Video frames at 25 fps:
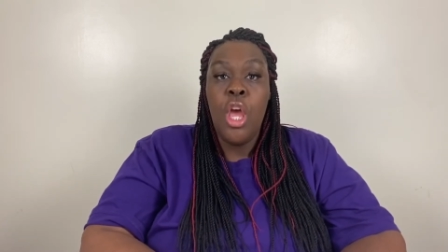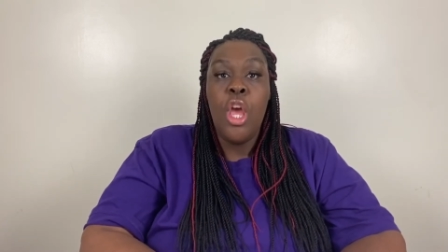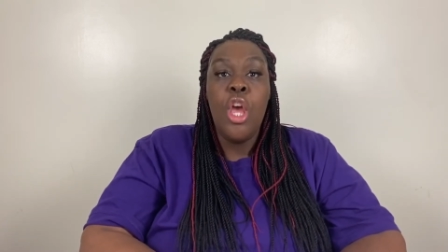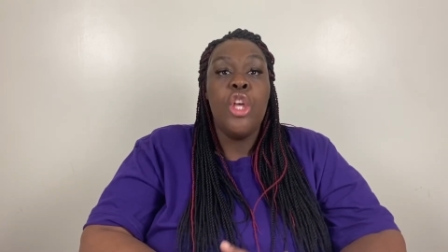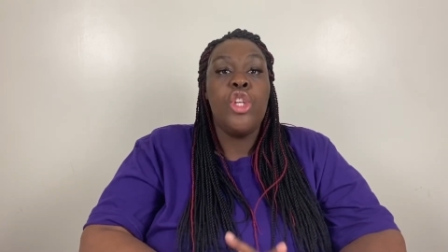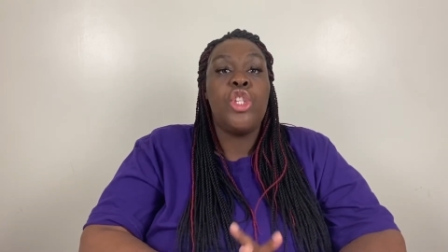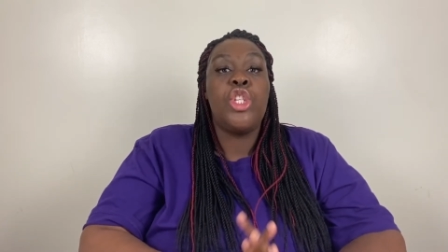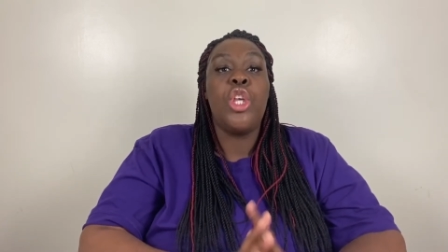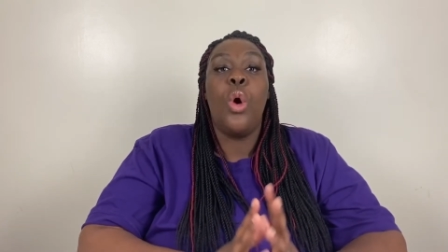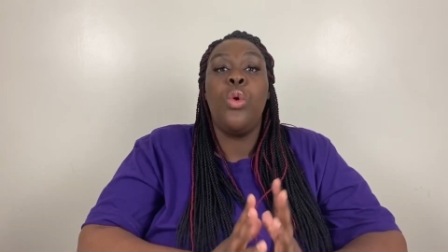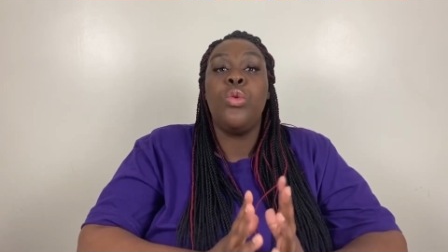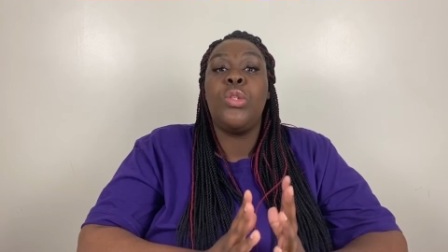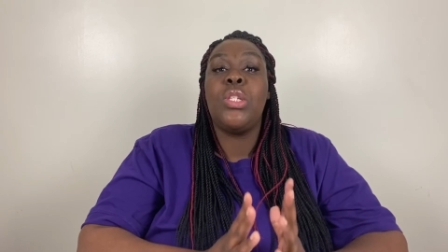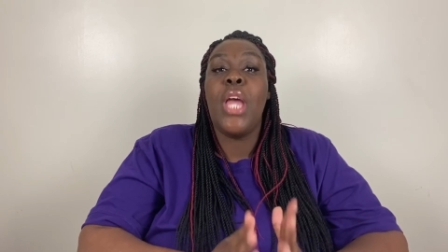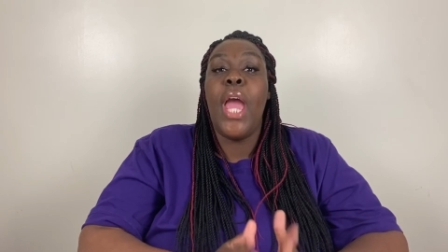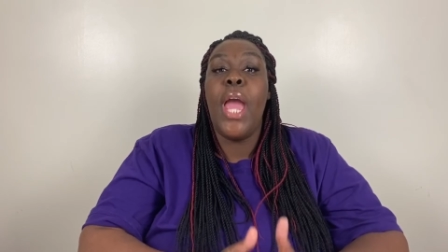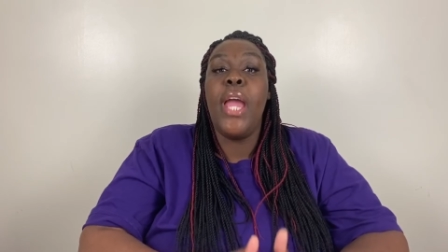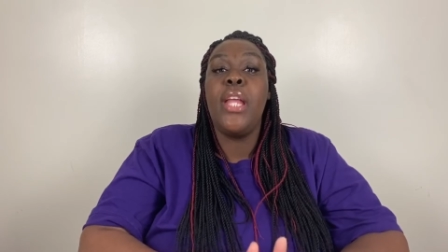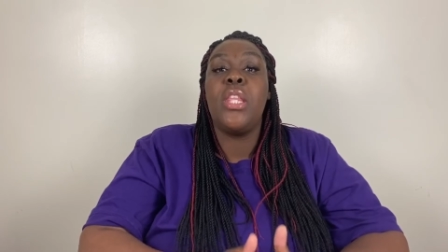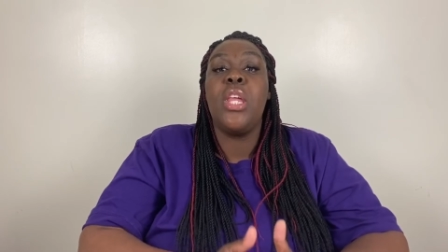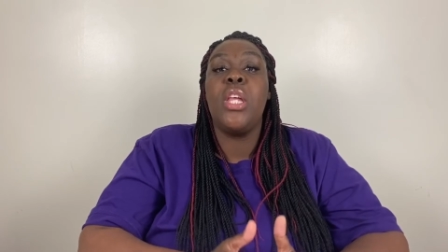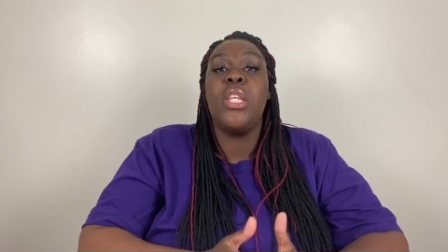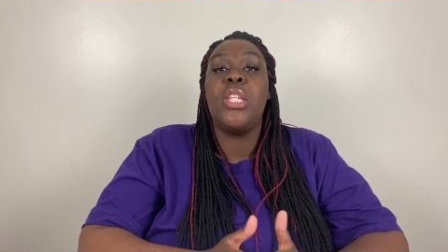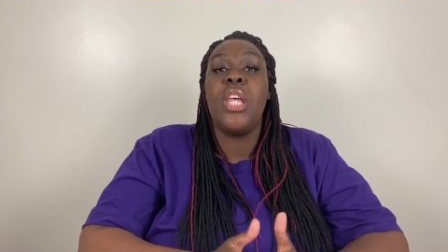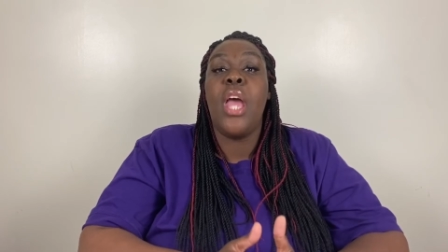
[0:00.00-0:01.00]
So take
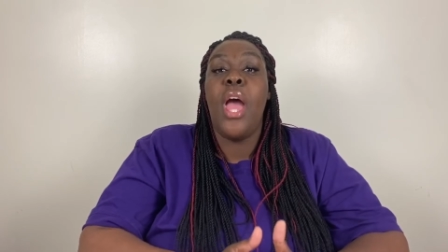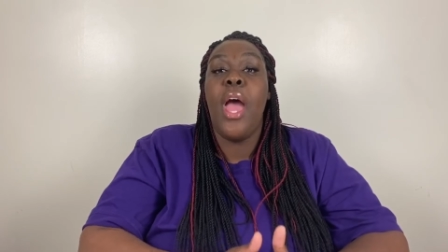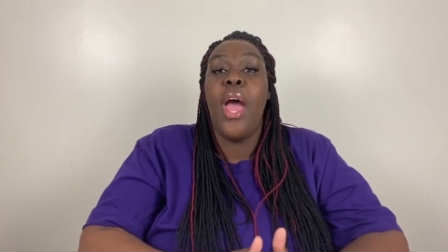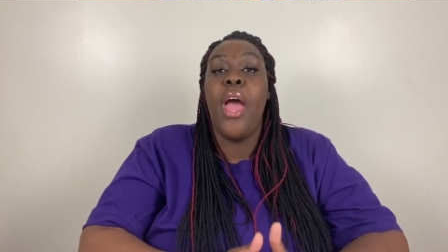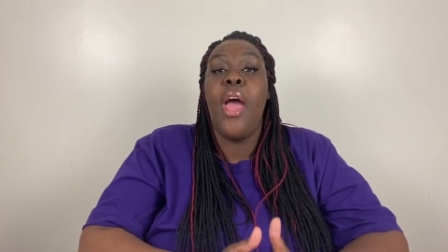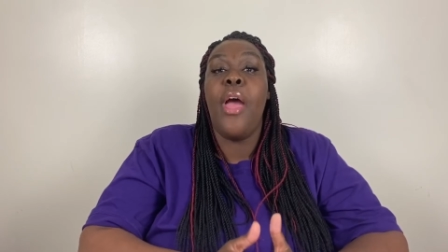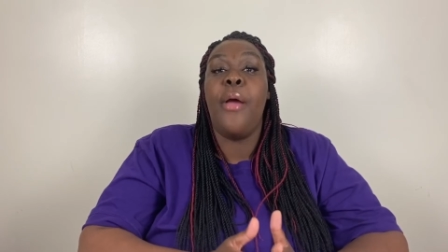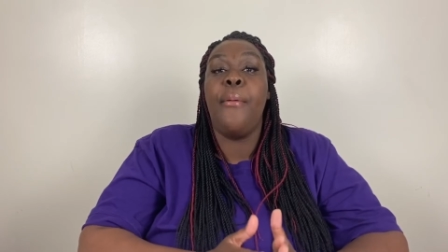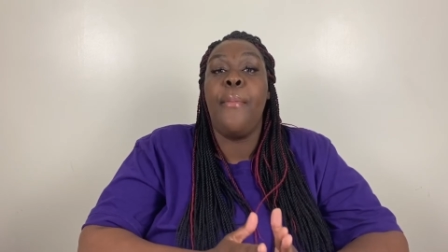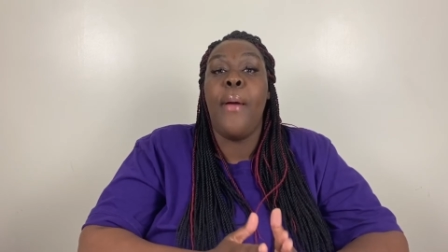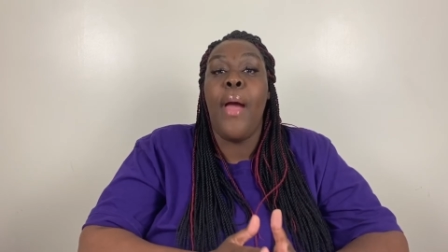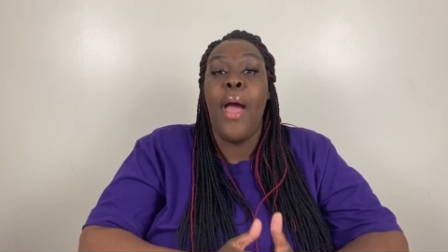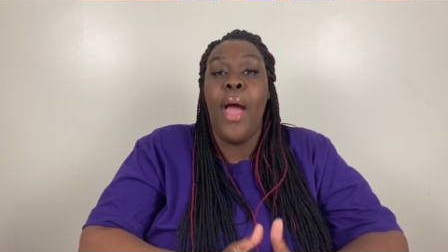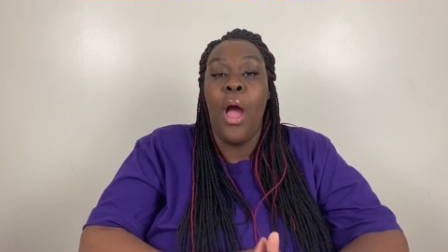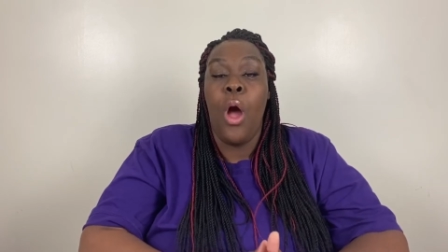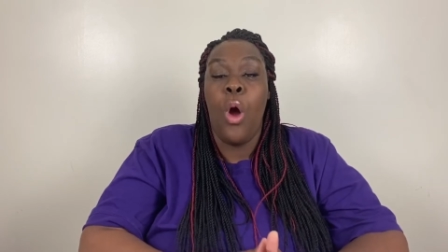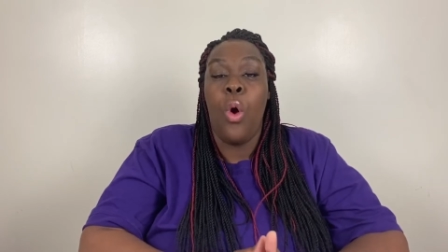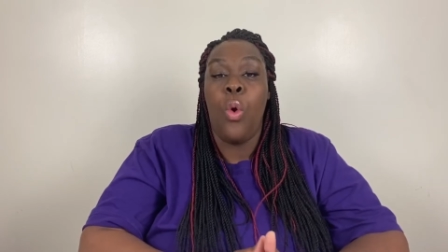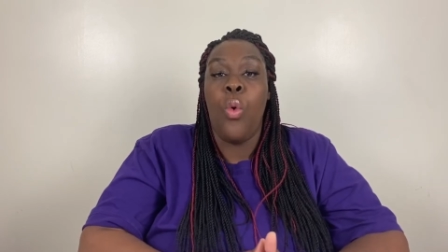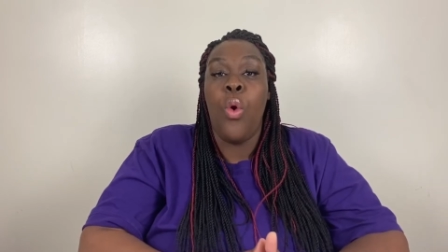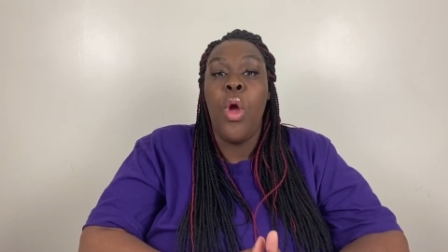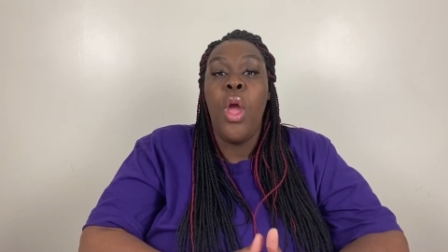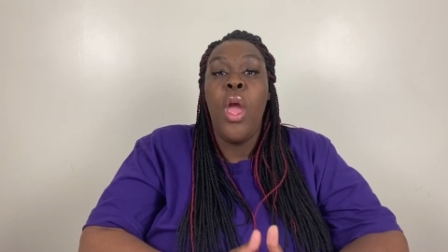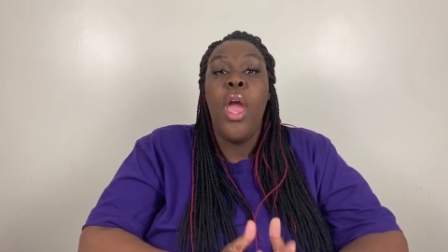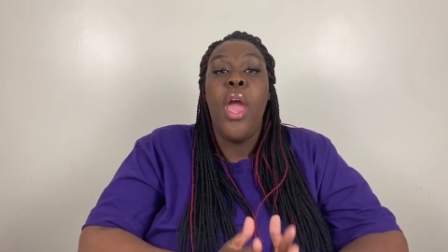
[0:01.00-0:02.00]
the time
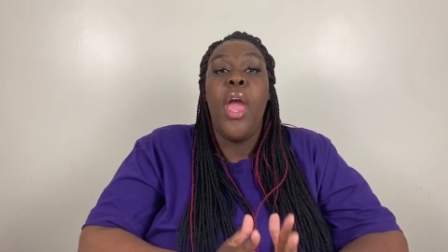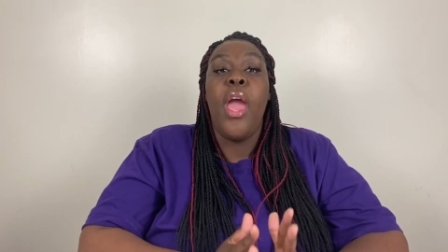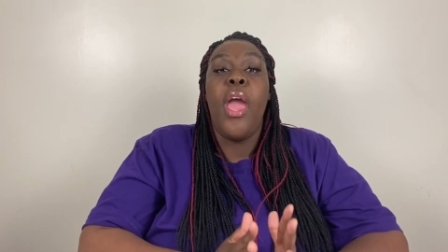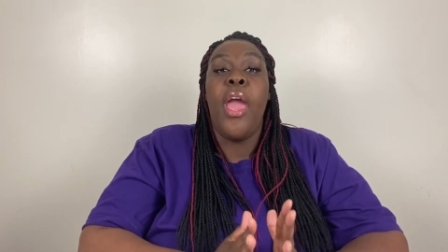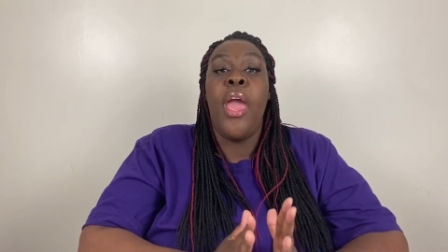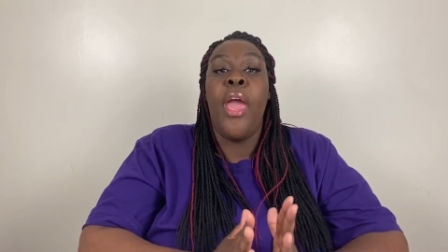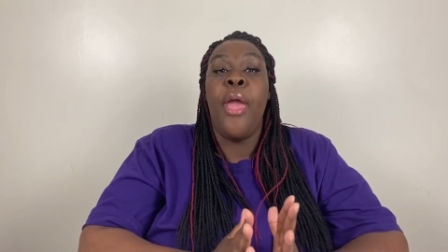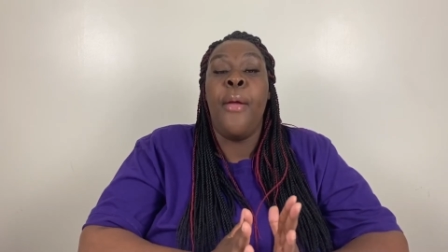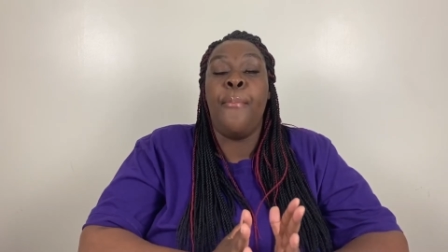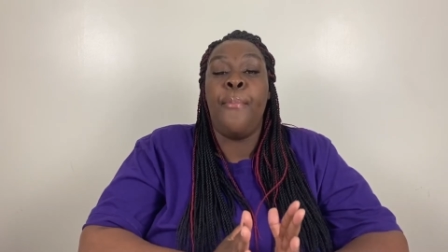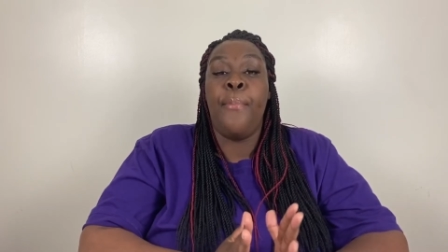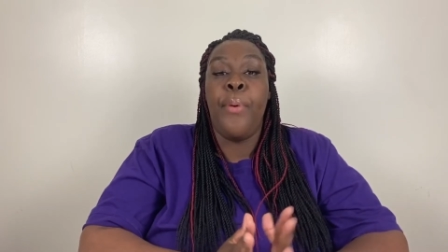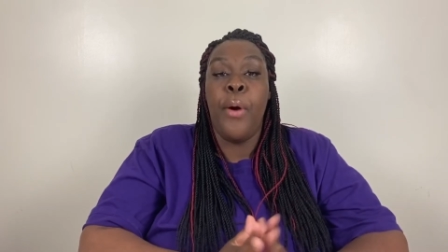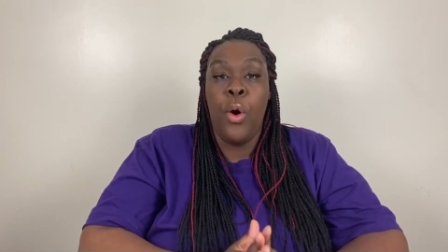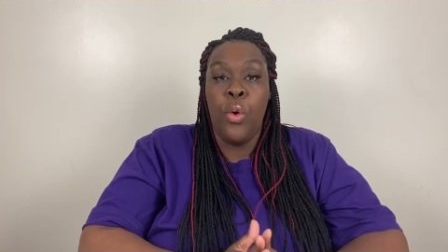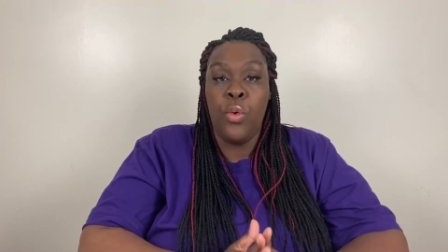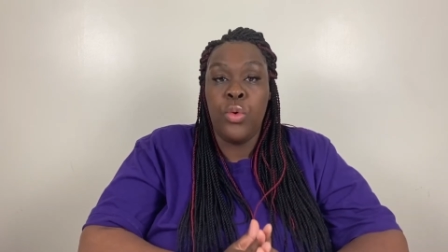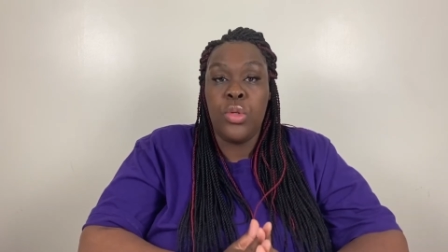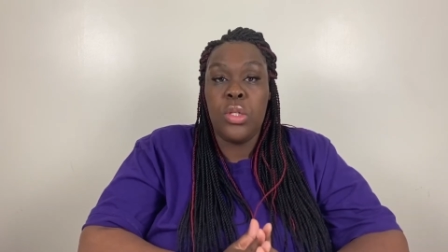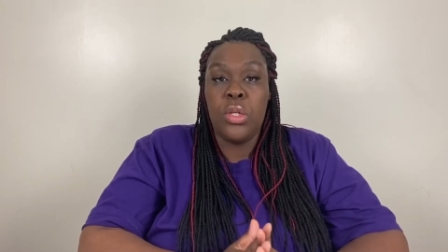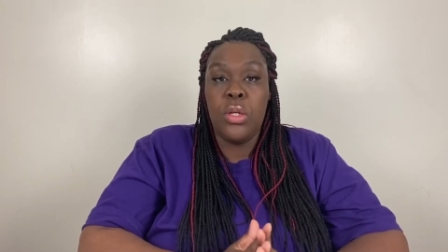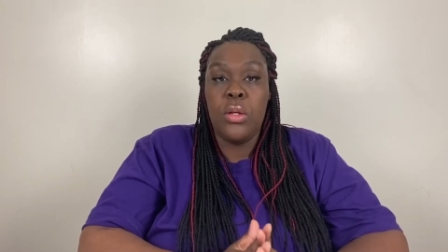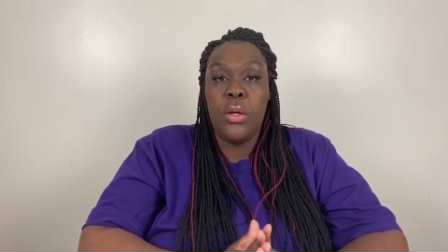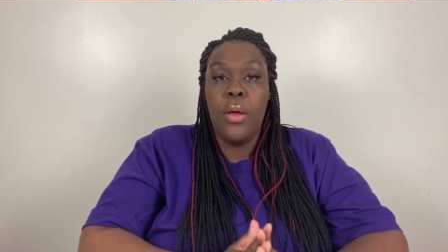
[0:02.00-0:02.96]
out and post,